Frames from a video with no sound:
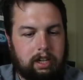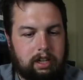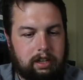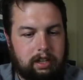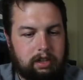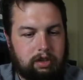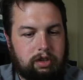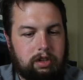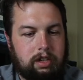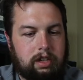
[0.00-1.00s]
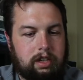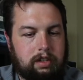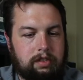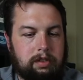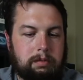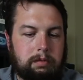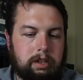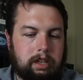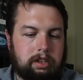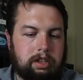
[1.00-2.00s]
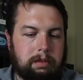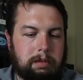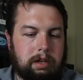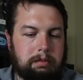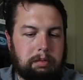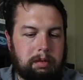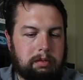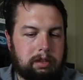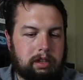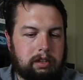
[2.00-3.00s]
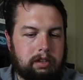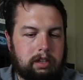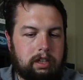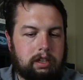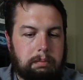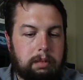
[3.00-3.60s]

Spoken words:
that shouldn't, I assume will actually probably will get dirty.